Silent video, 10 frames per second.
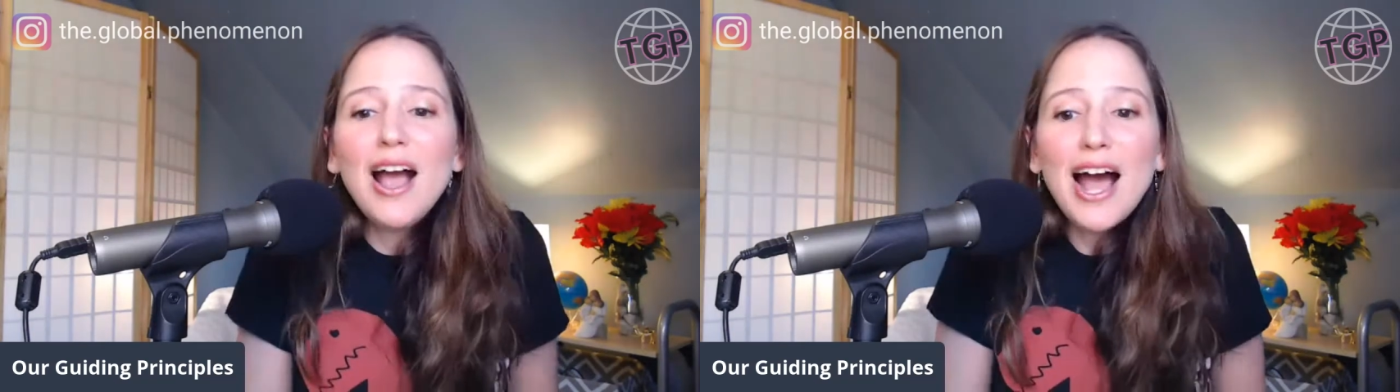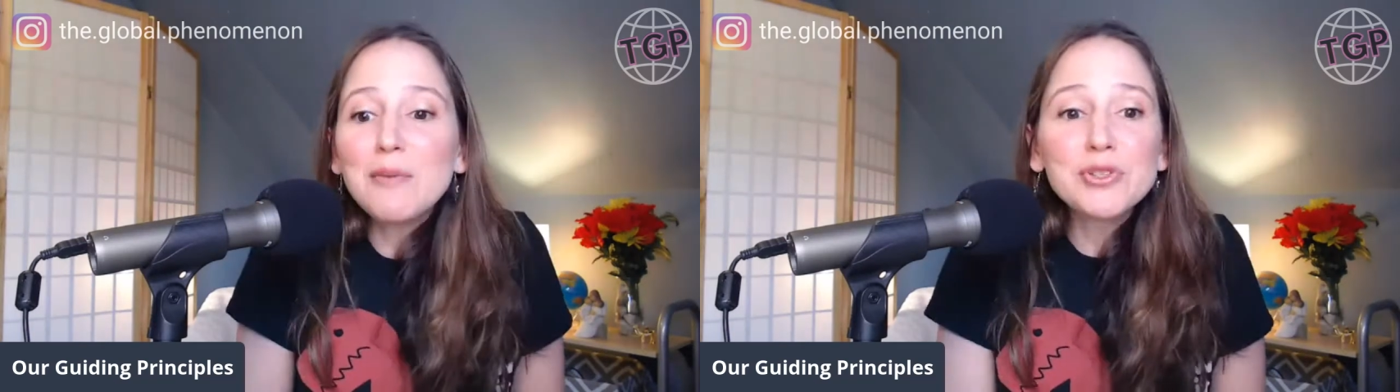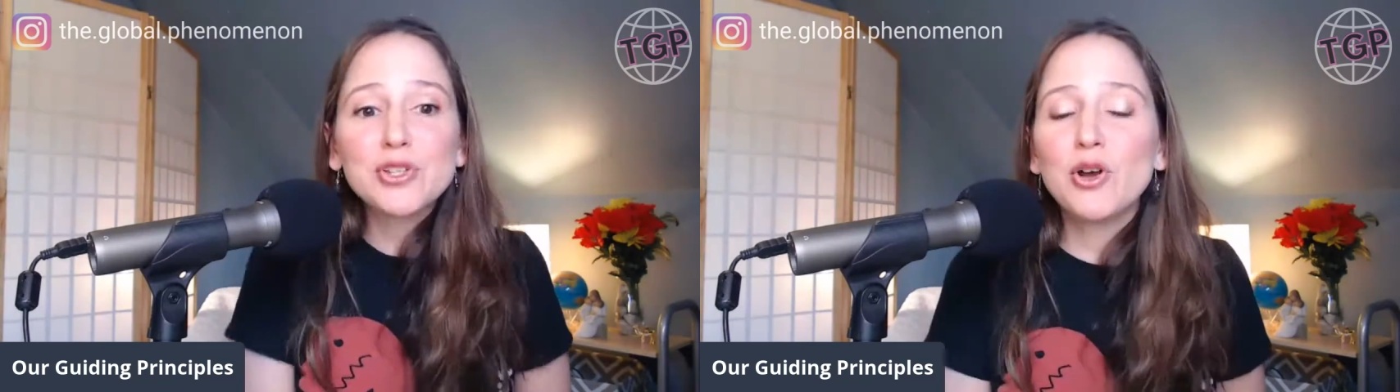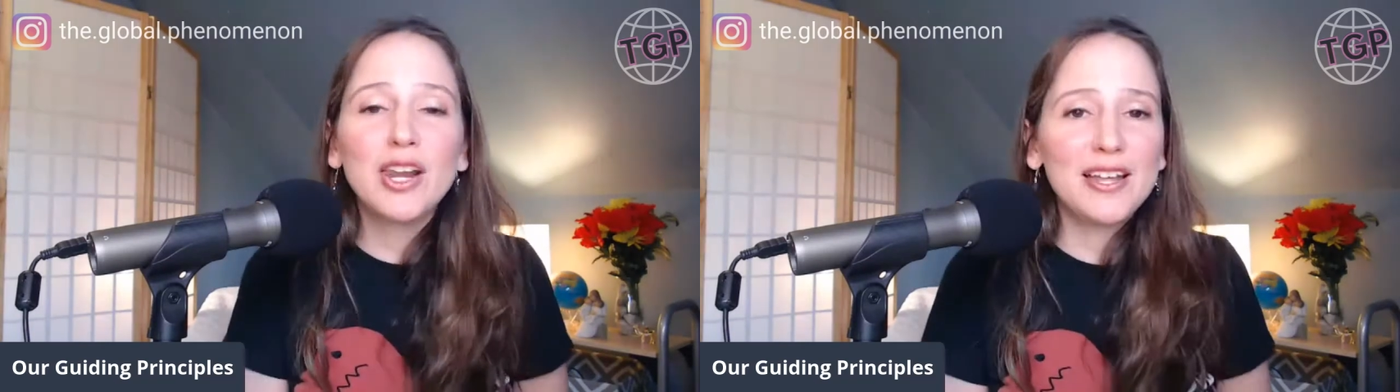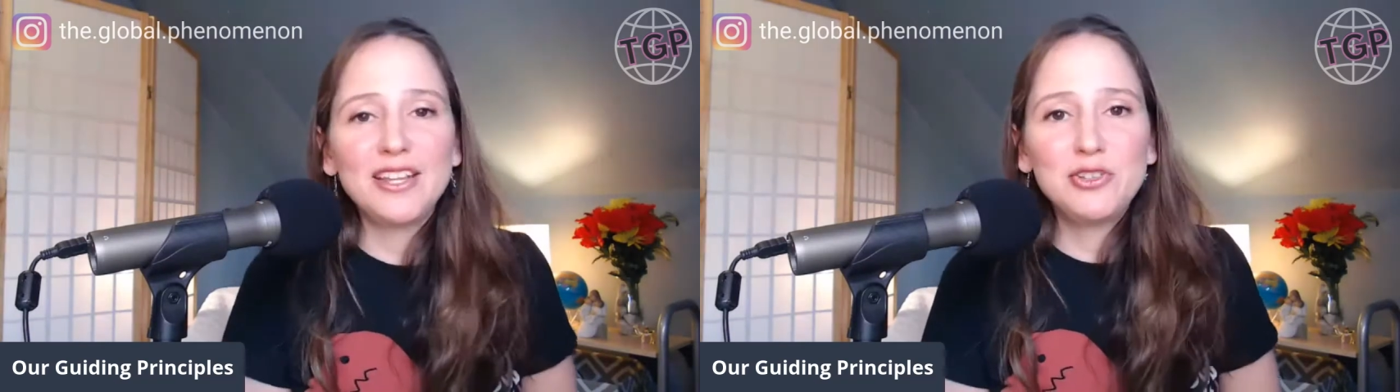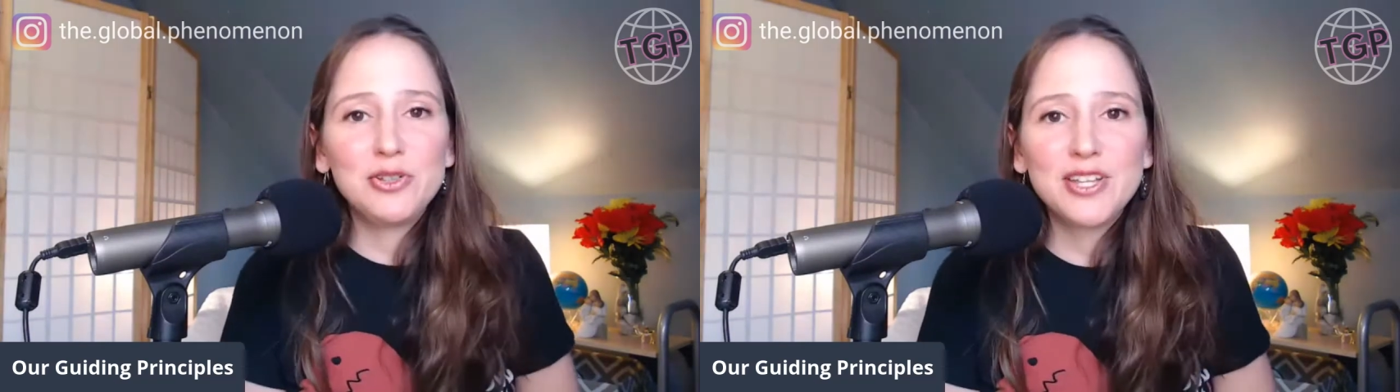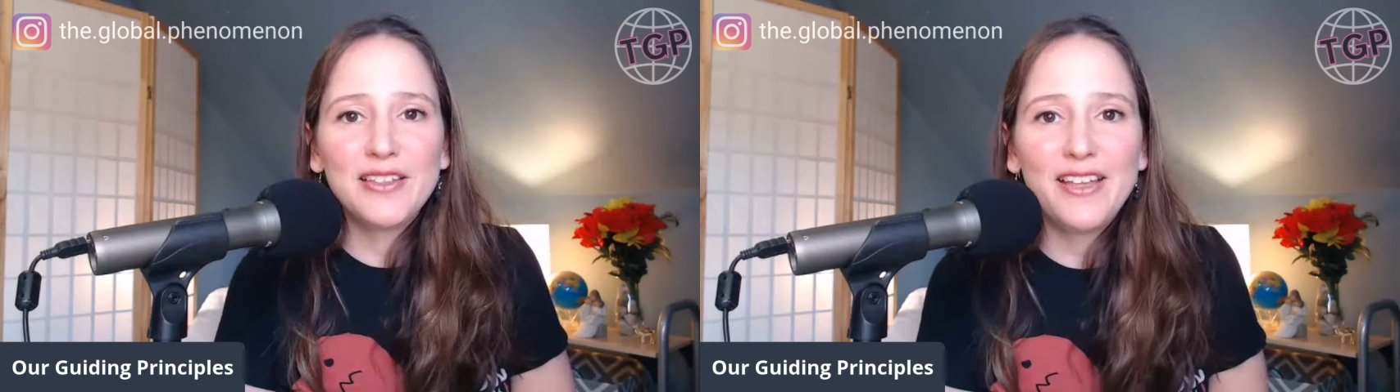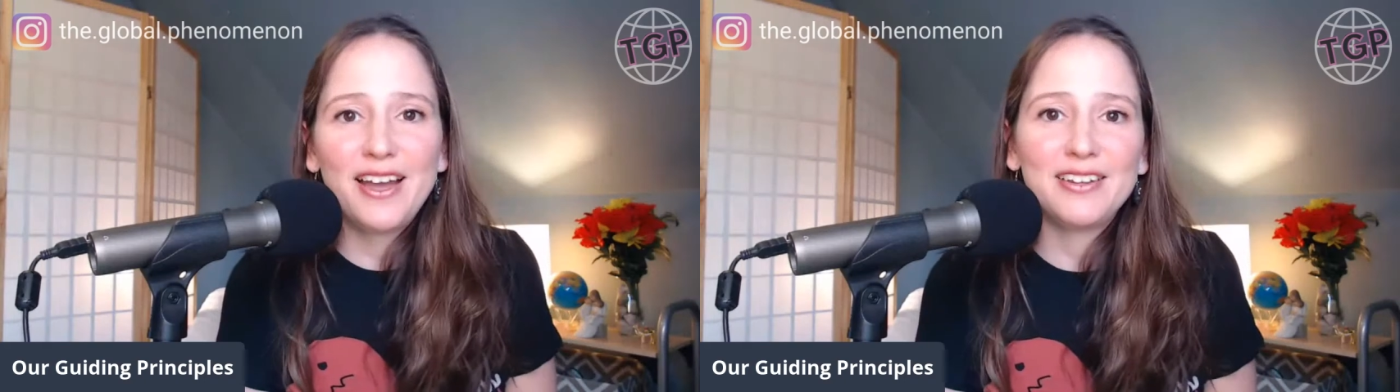I'm so glad that you
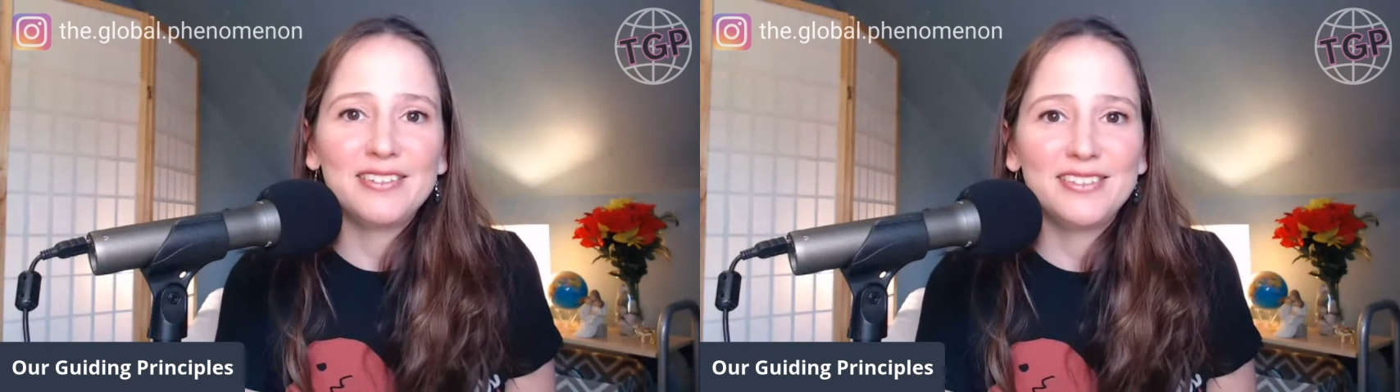said that,